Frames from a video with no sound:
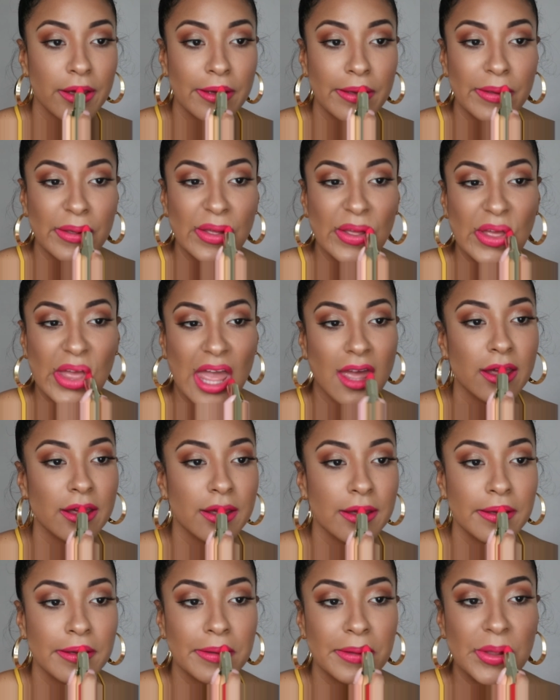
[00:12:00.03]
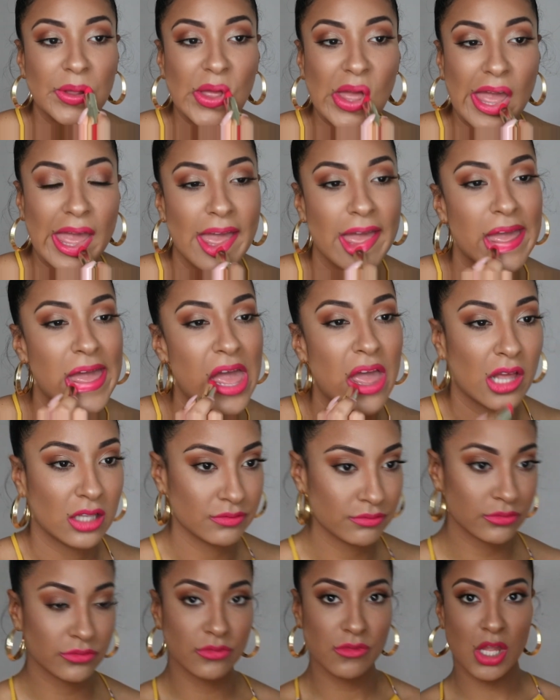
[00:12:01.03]
really vibrant and a really pretty
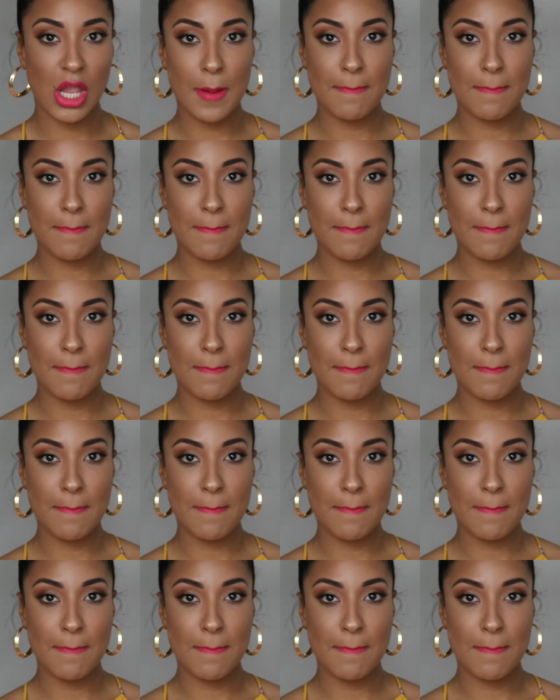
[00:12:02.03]
shade.